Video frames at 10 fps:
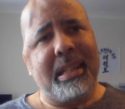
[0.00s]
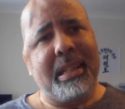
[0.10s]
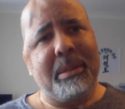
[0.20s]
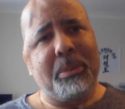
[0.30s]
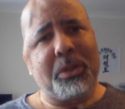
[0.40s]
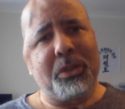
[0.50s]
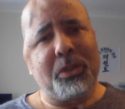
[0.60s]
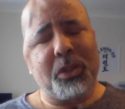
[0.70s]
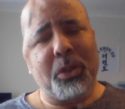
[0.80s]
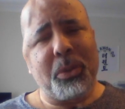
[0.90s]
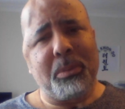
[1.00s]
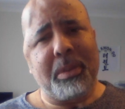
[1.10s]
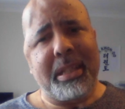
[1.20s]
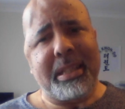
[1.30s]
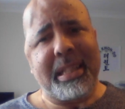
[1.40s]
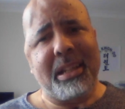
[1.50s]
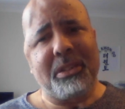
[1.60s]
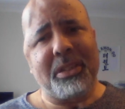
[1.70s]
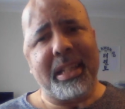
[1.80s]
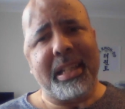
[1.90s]
He was not doing his
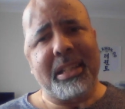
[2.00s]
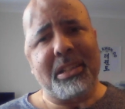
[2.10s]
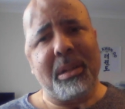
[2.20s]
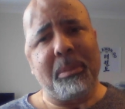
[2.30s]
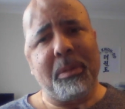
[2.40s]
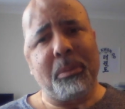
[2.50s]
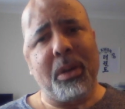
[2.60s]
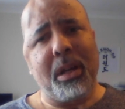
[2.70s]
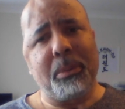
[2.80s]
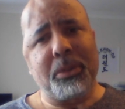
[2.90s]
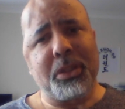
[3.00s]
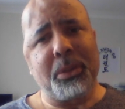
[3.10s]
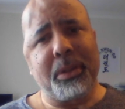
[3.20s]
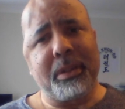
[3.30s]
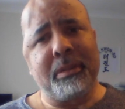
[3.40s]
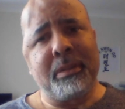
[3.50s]
counting in time with what I was doing.